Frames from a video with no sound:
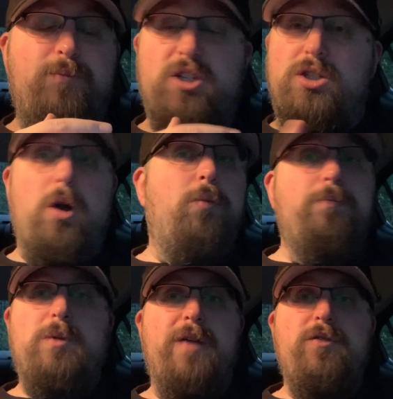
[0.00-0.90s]
just
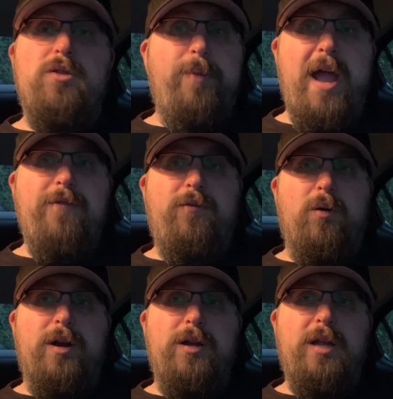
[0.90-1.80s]
don't give you the pay for it.